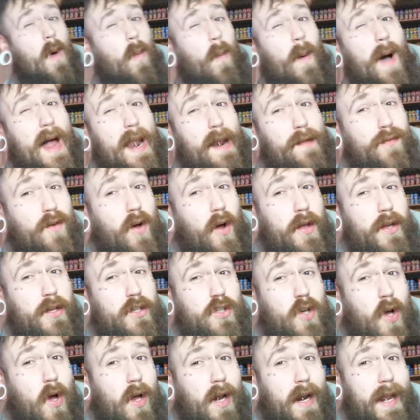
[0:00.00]
While I've got
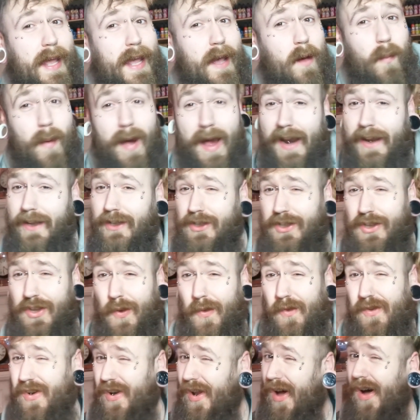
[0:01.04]
you all here, while you're
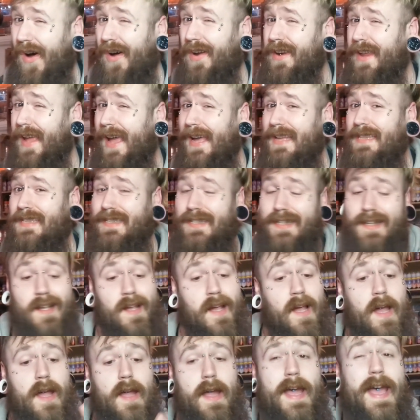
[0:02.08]
doing nothing yet,
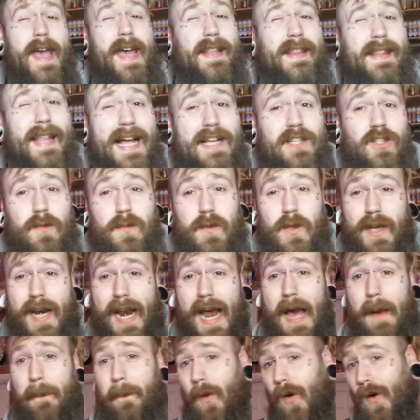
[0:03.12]
hit that
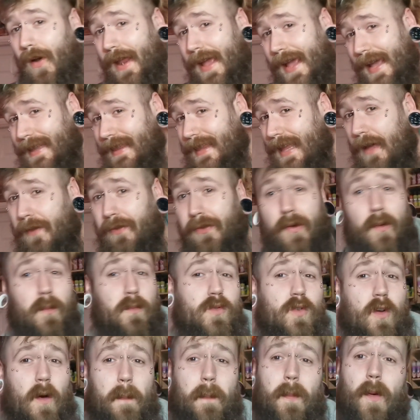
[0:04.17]
subscribe button, hit that
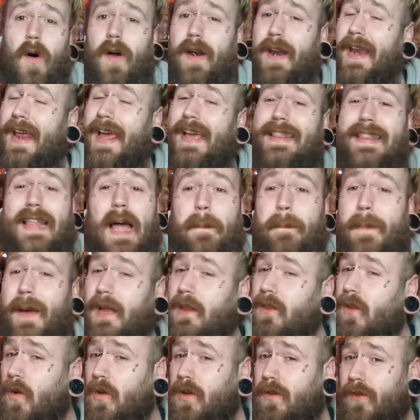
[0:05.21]
thumbs up button, and hit that
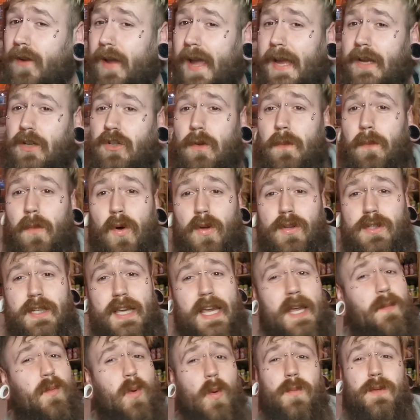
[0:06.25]
bell notification button to
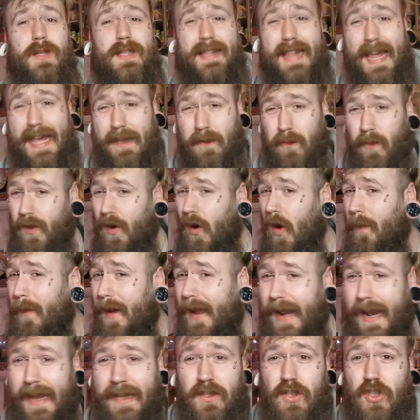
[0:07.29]
keep up to date with all
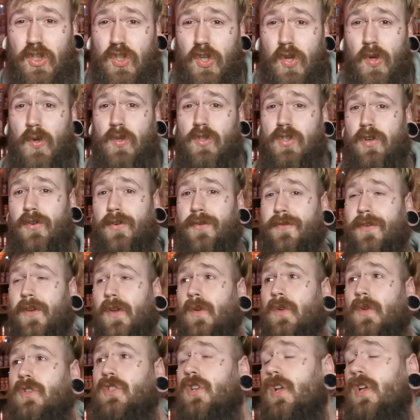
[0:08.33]
my latest news and
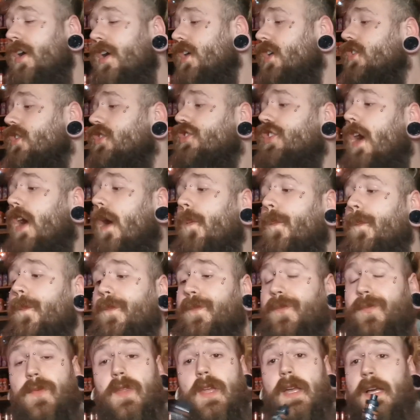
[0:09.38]
reviews.
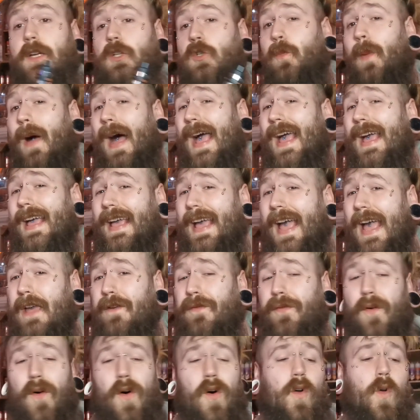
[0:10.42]
So, Aspire
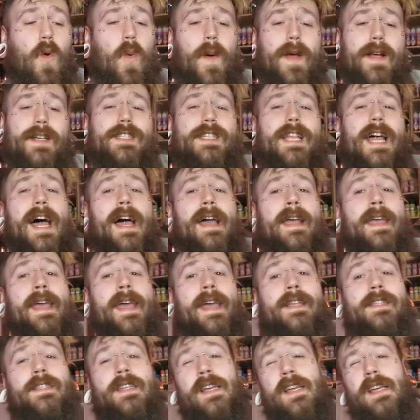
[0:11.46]
K4 Quick Start
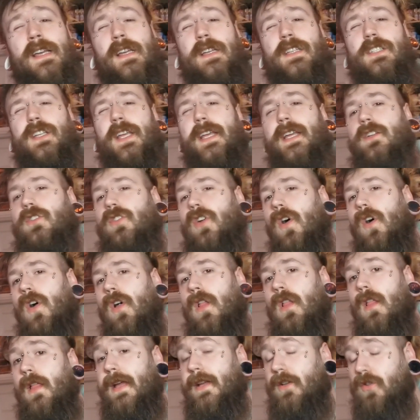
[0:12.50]
Kit. See you
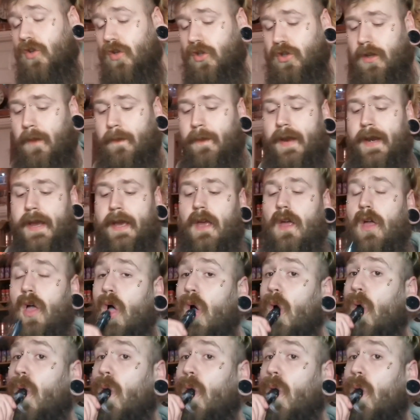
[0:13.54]
all in just a minute.